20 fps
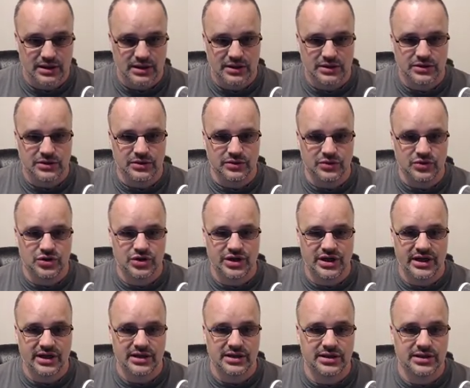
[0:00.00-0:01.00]
To
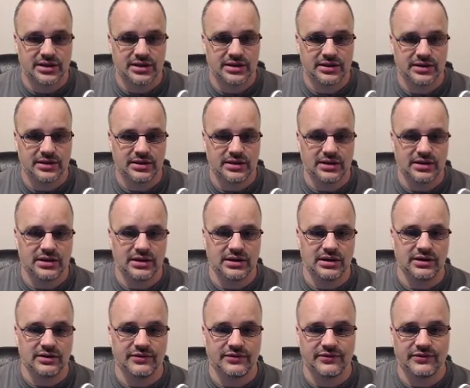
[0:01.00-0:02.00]
check
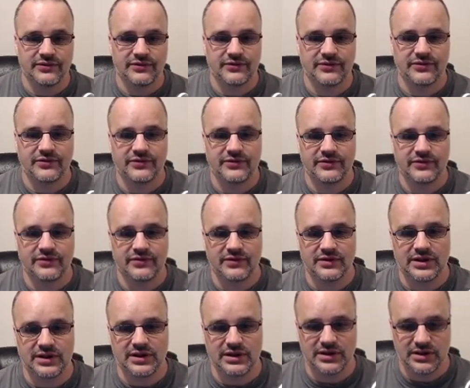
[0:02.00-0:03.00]
if
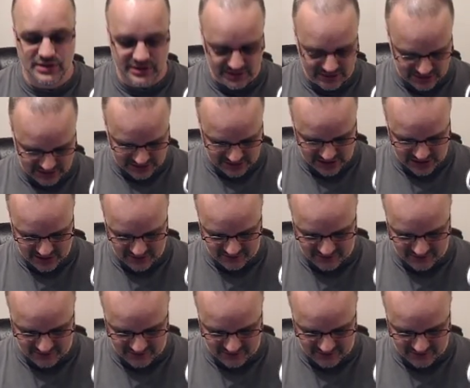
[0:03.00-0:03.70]
the save